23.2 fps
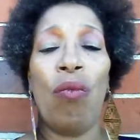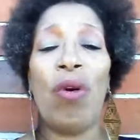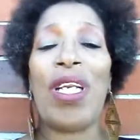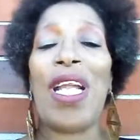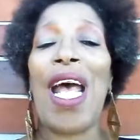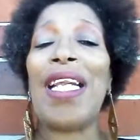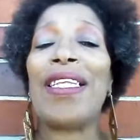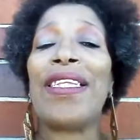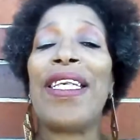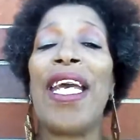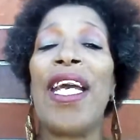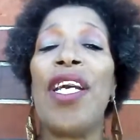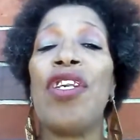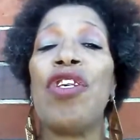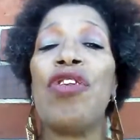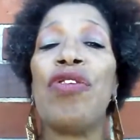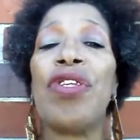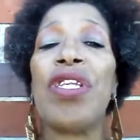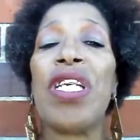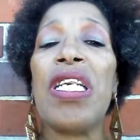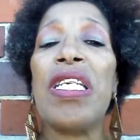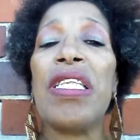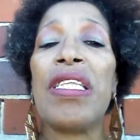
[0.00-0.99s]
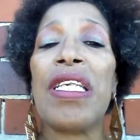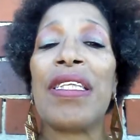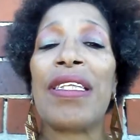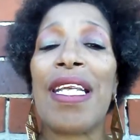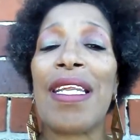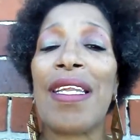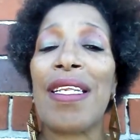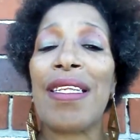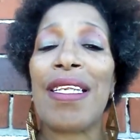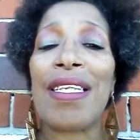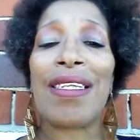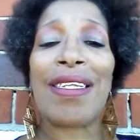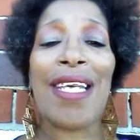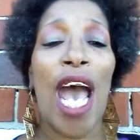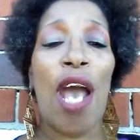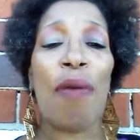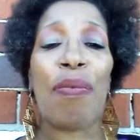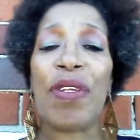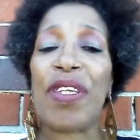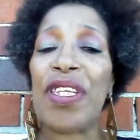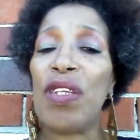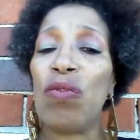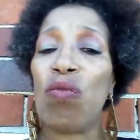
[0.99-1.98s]
When I tell you Jesus and the
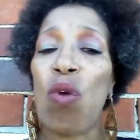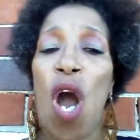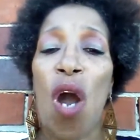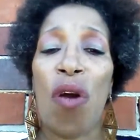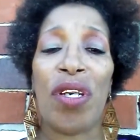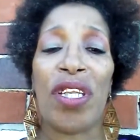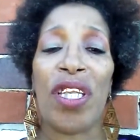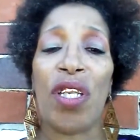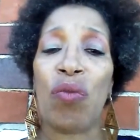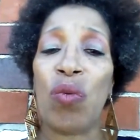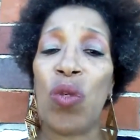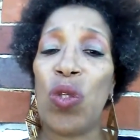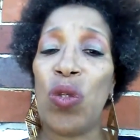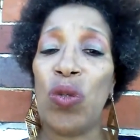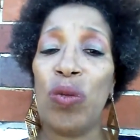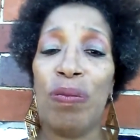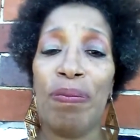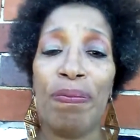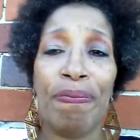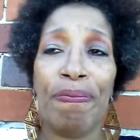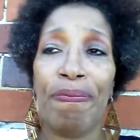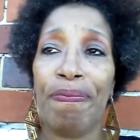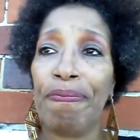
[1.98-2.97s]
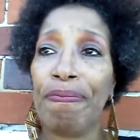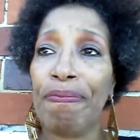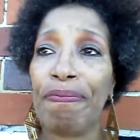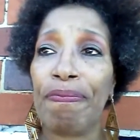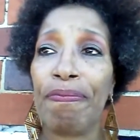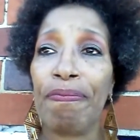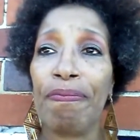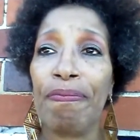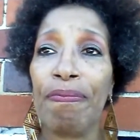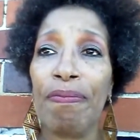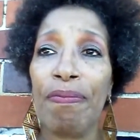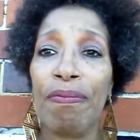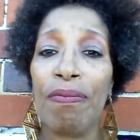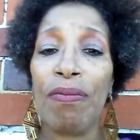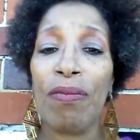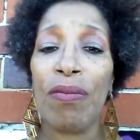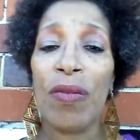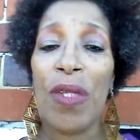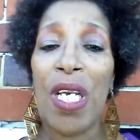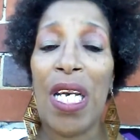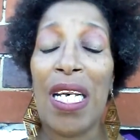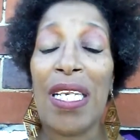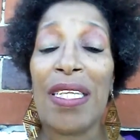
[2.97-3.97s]
disciples didn't walk in the room,
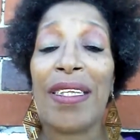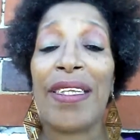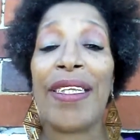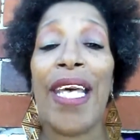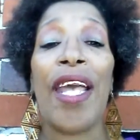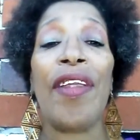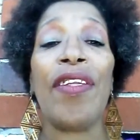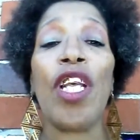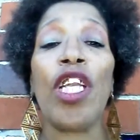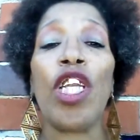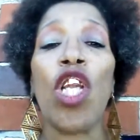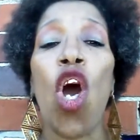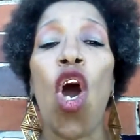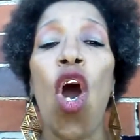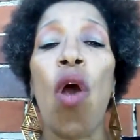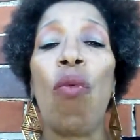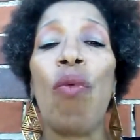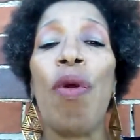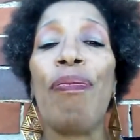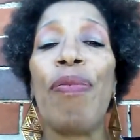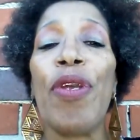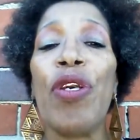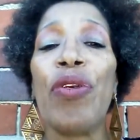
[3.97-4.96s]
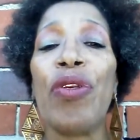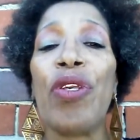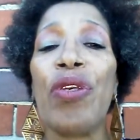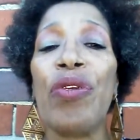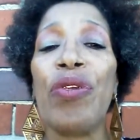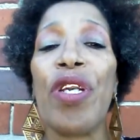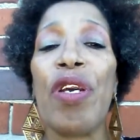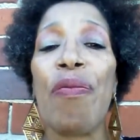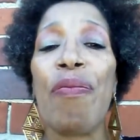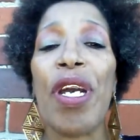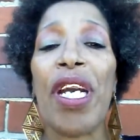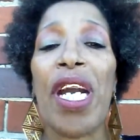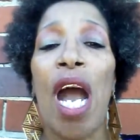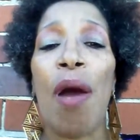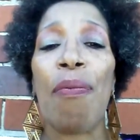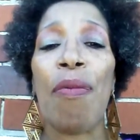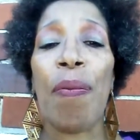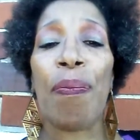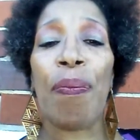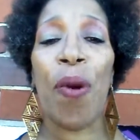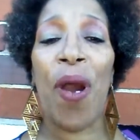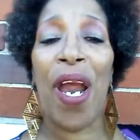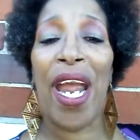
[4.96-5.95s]
Satan the Lord rebuke you, didn't
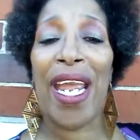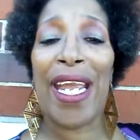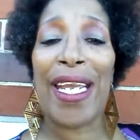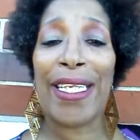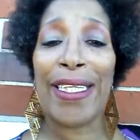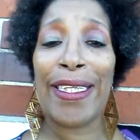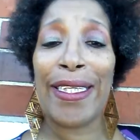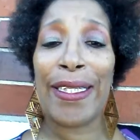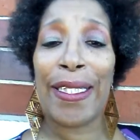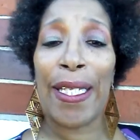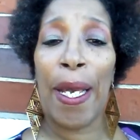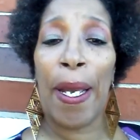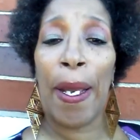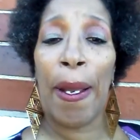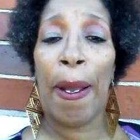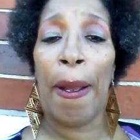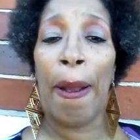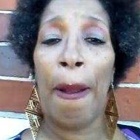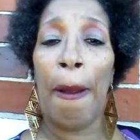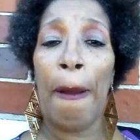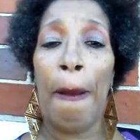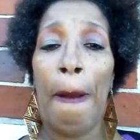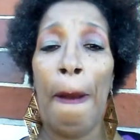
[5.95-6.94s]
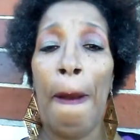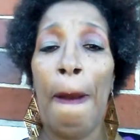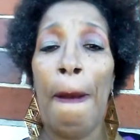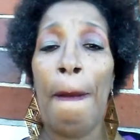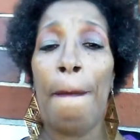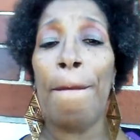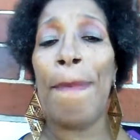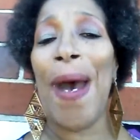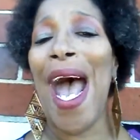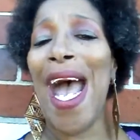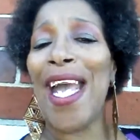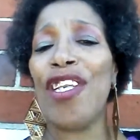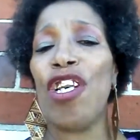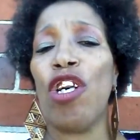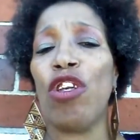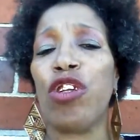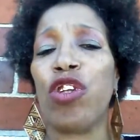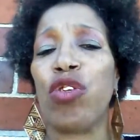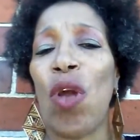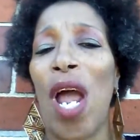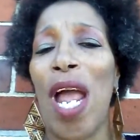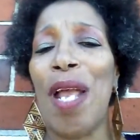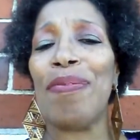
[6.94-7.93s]
become a praise. By
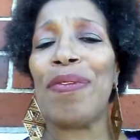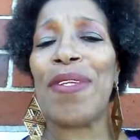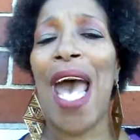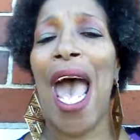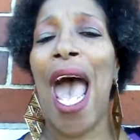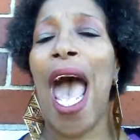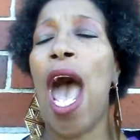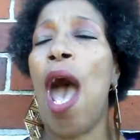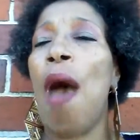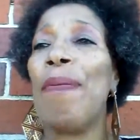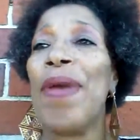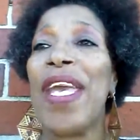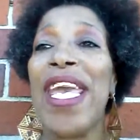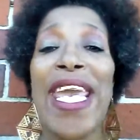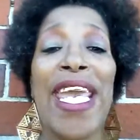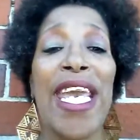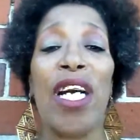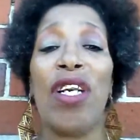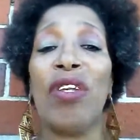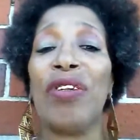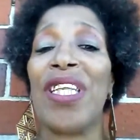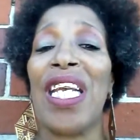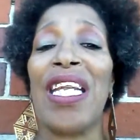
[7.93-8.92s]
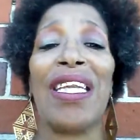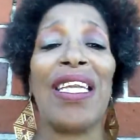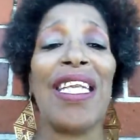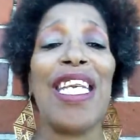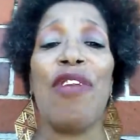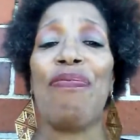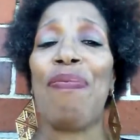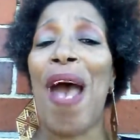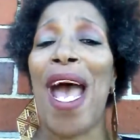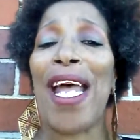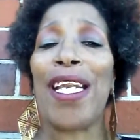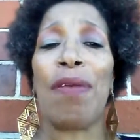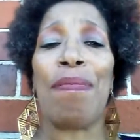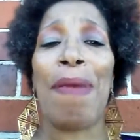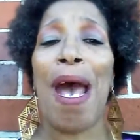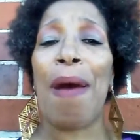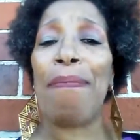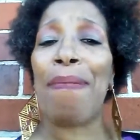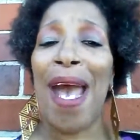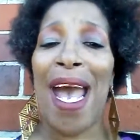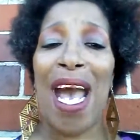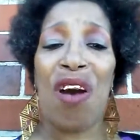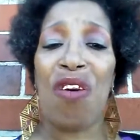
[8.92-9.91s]
your stripes I'm healed, didn't leap out of
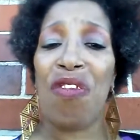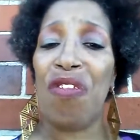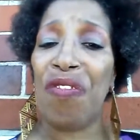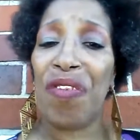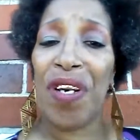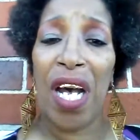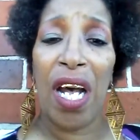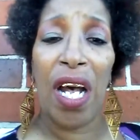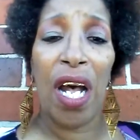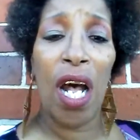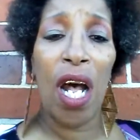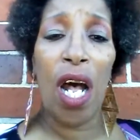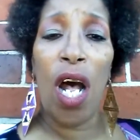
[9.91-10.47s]
my mouth.